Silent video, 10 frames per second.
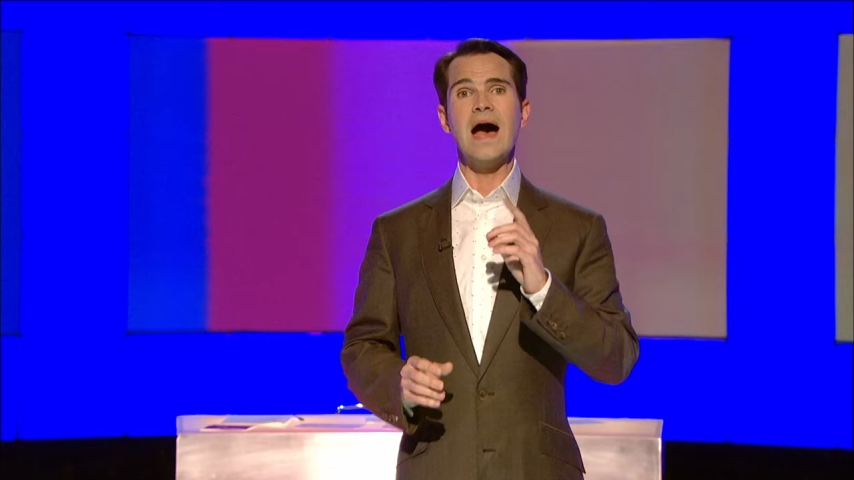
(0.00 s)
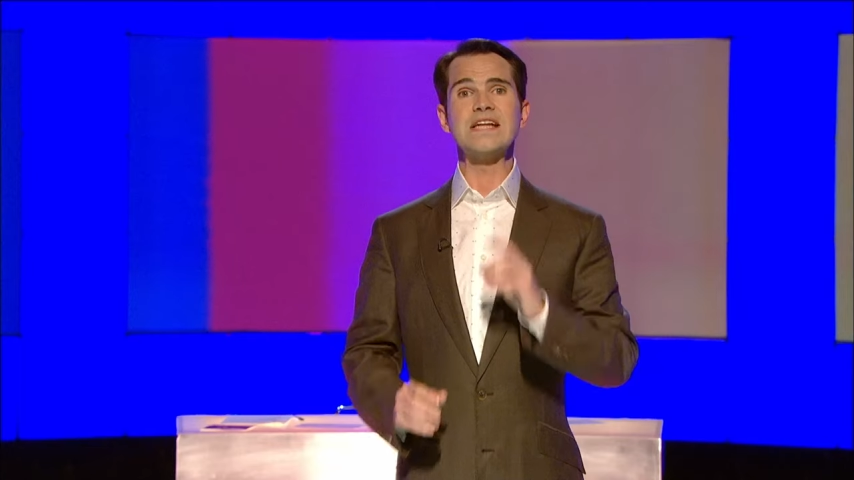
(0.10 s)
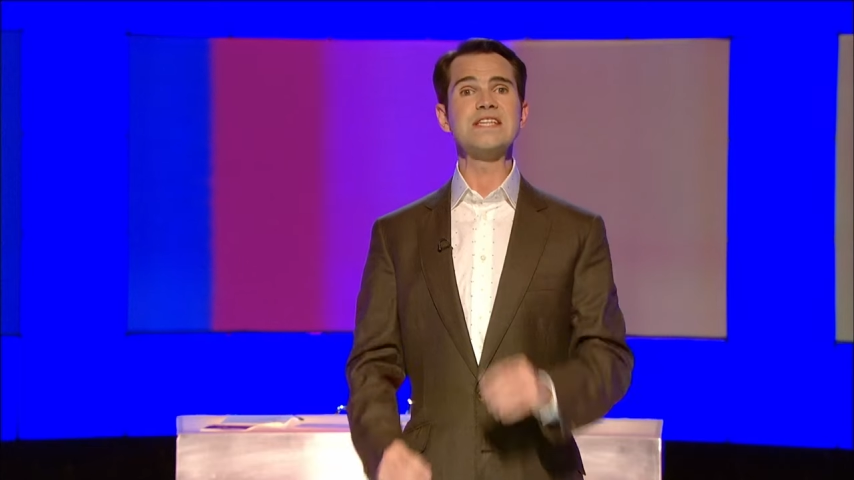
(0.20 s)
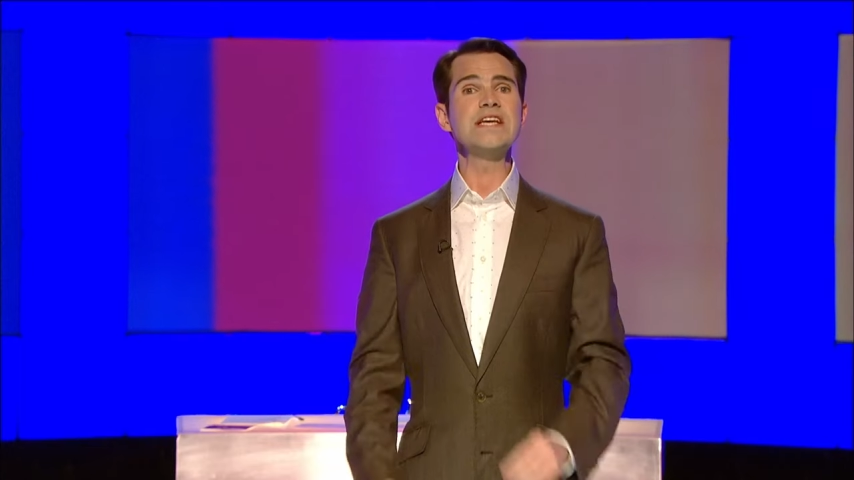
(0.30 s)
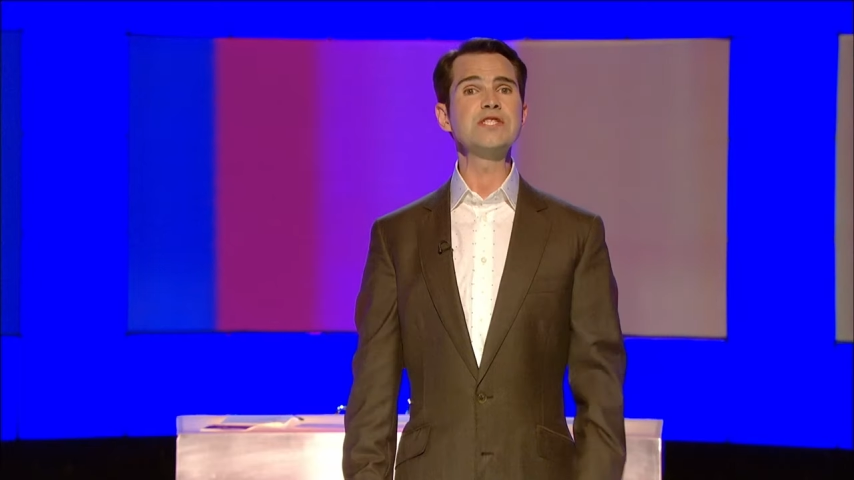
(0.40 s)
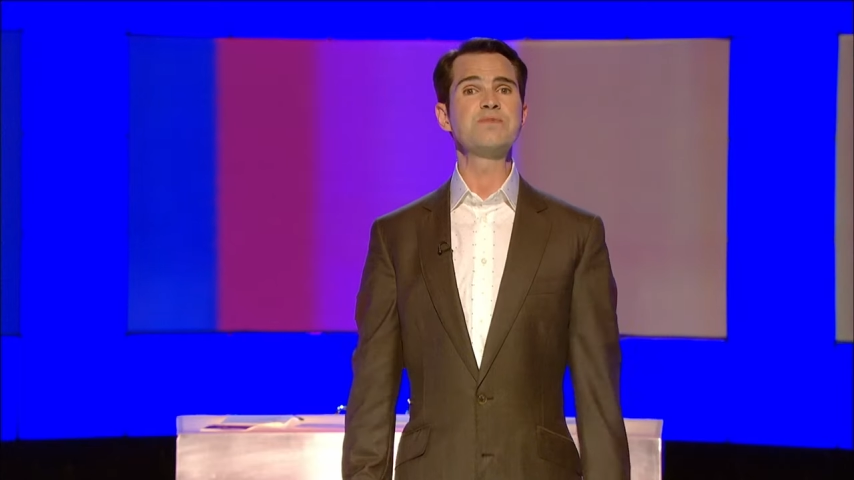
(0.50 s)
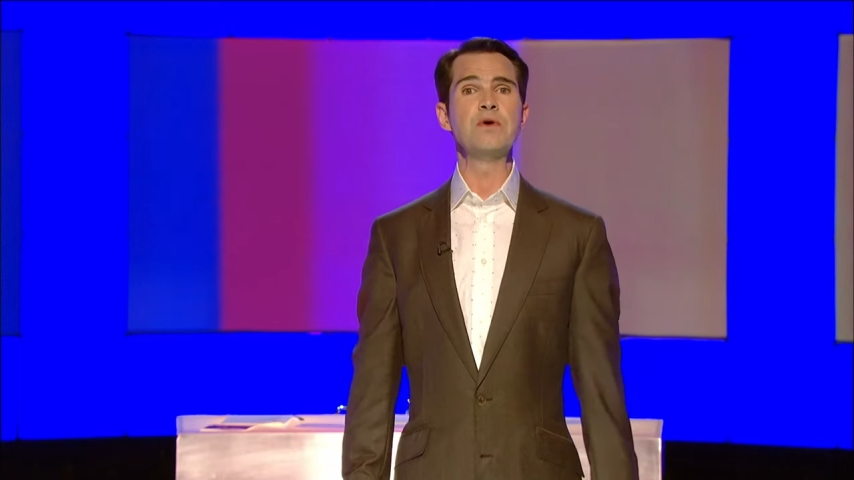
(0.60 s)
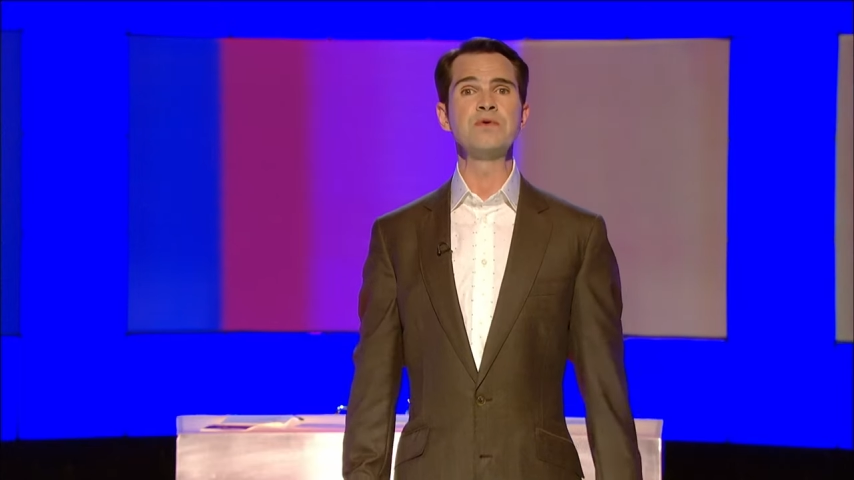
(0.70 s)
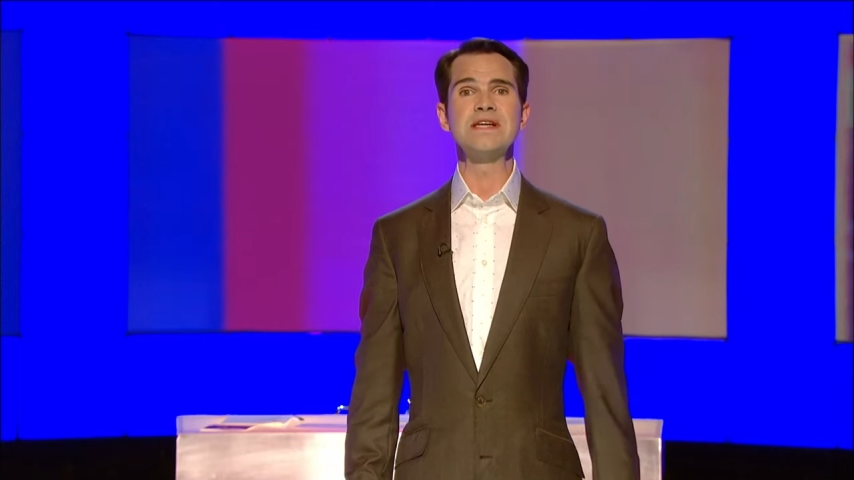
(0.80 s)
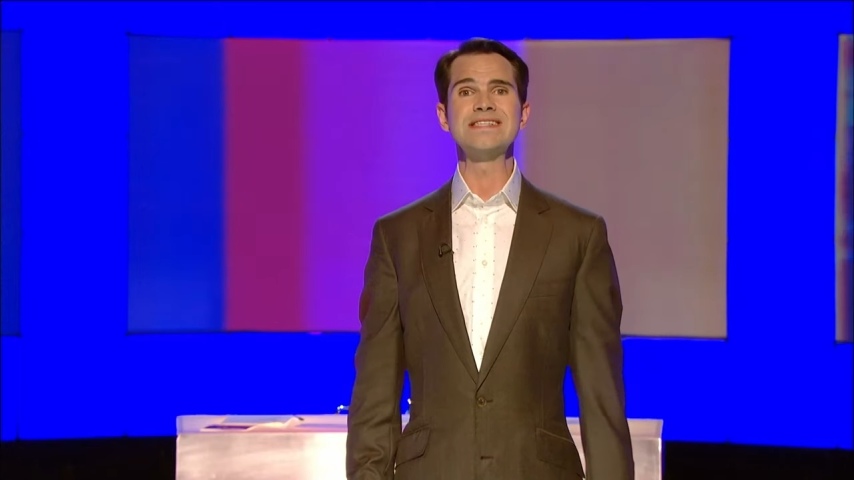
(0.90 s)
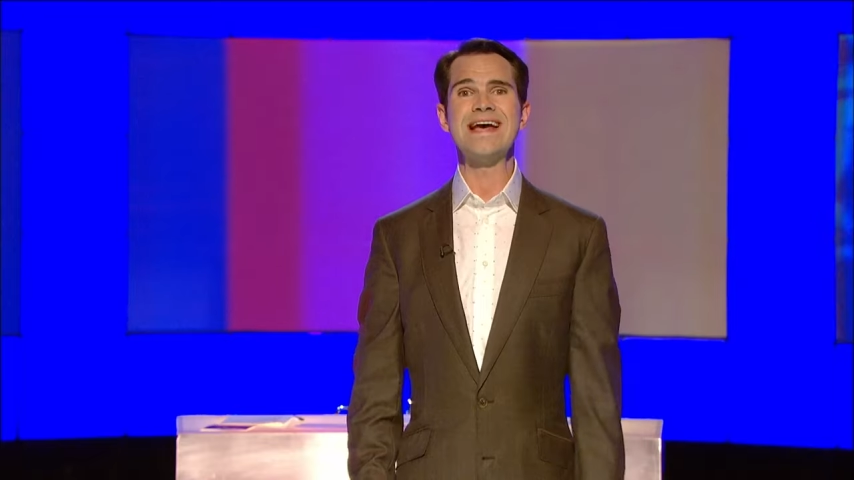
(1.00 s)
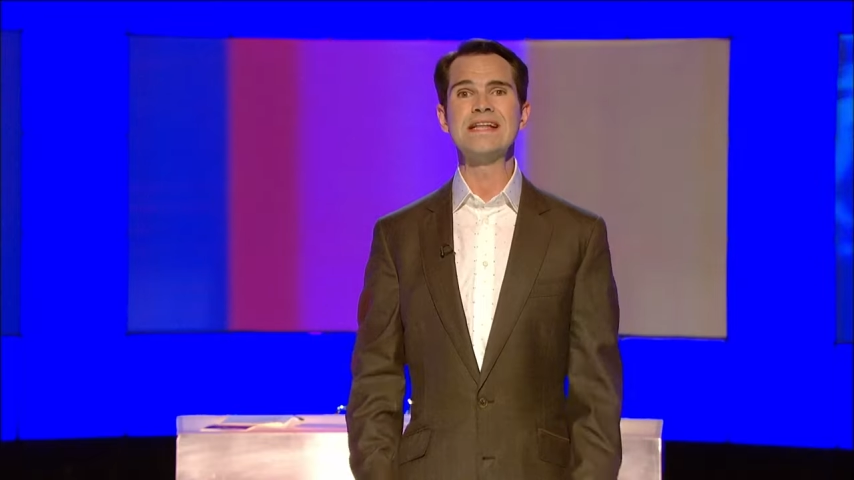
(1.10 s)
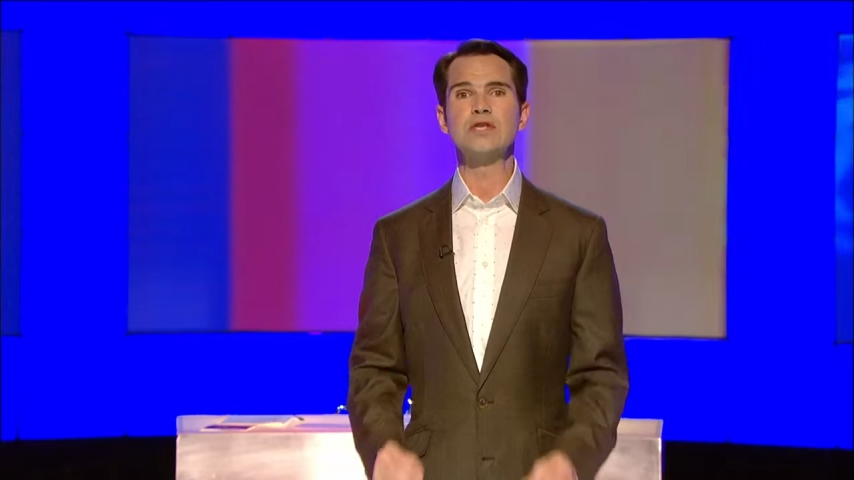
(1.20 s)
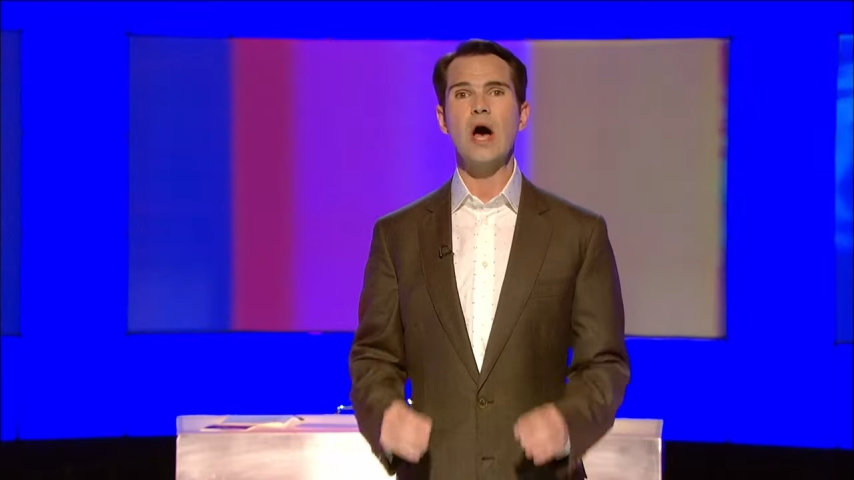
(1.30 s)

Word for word: a teaspoon contains